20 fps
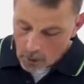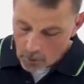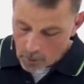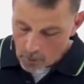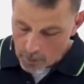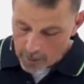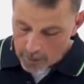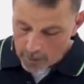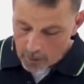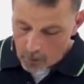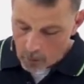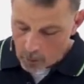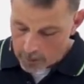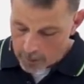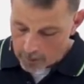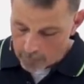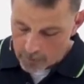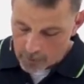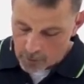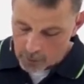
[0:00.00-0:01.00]
On the back we
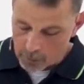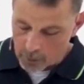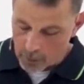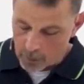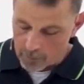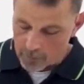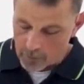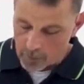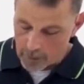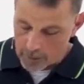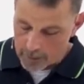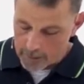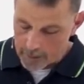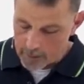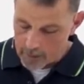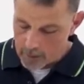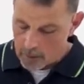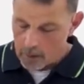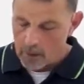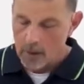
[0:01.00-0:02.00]
have this profile
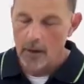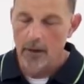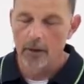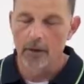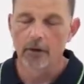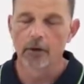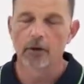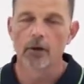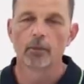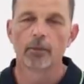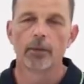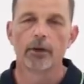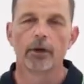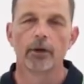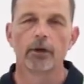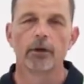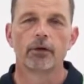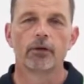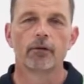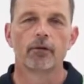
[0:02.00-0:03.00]
here, and this can be
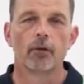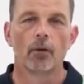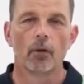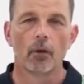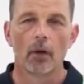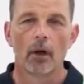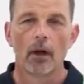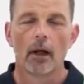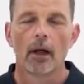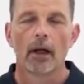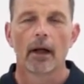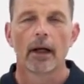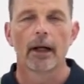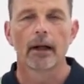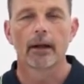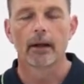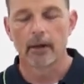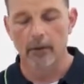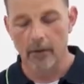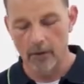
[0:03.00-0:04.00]
used for
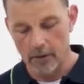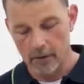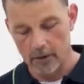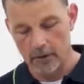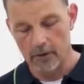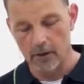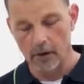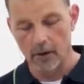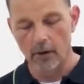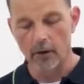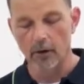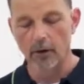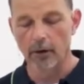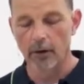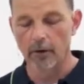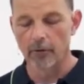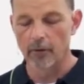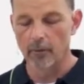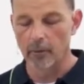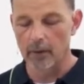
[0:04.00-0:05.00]
hanging the SYSLITE
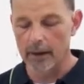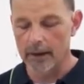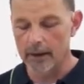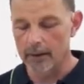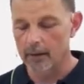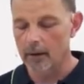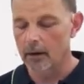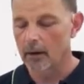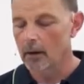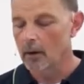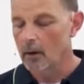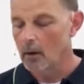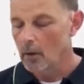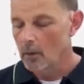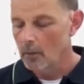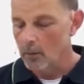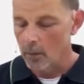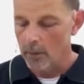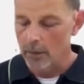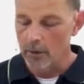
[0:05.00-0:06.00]
uni from a ladder,
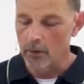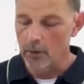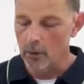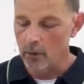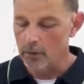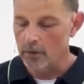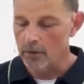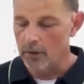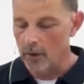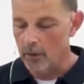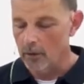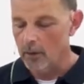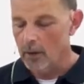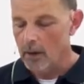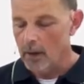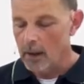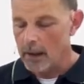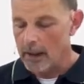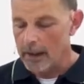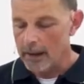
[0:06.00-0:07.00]
but we can also
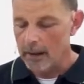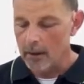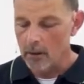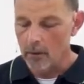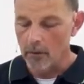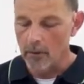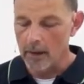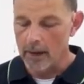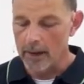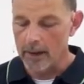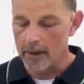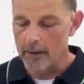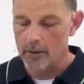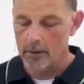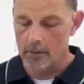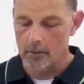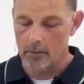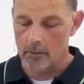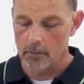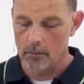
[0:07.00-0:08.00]
angle the head,
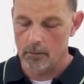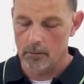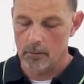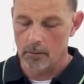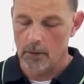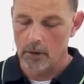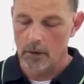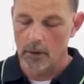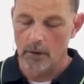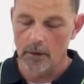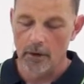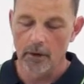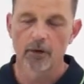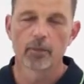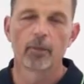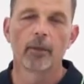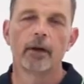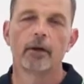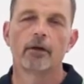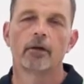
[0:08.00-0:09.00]
and
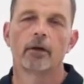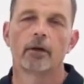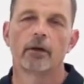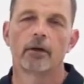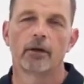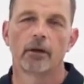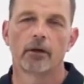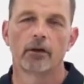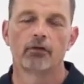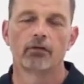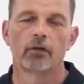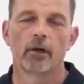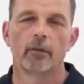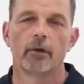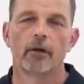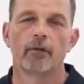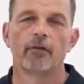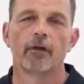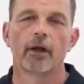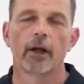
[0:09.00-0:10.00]
this means that it's
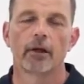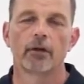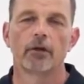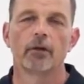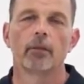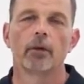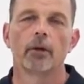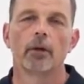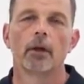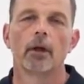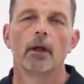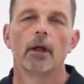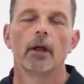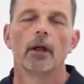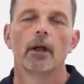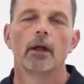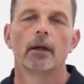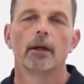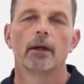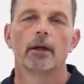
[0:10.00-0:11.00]
extremely flexible
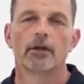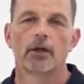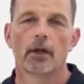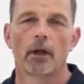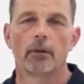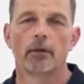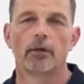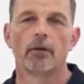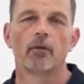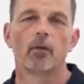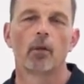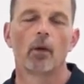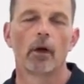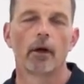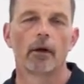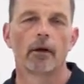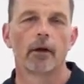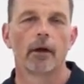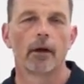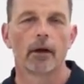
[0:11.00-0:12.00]
in the types of
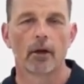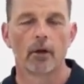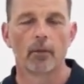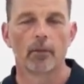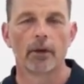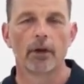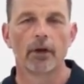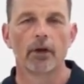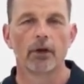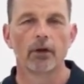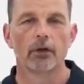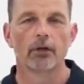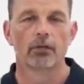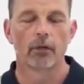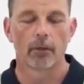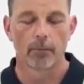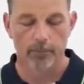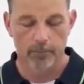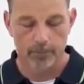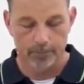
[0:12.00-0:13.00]
work that it can be used
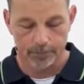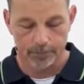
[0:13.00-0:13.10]
from.